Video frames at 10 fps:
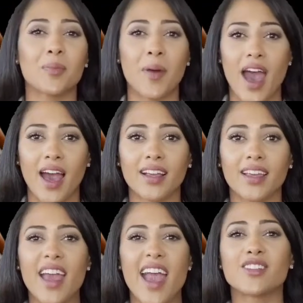Do
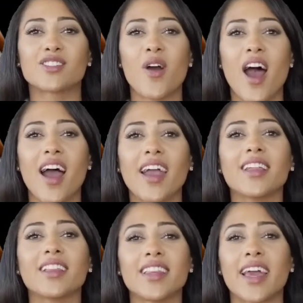these home remedies
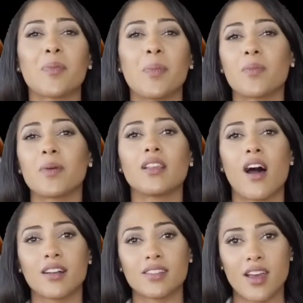have any side
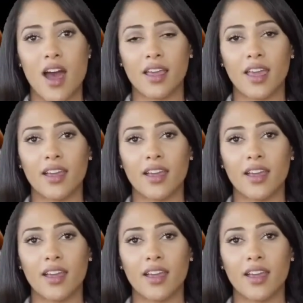effects?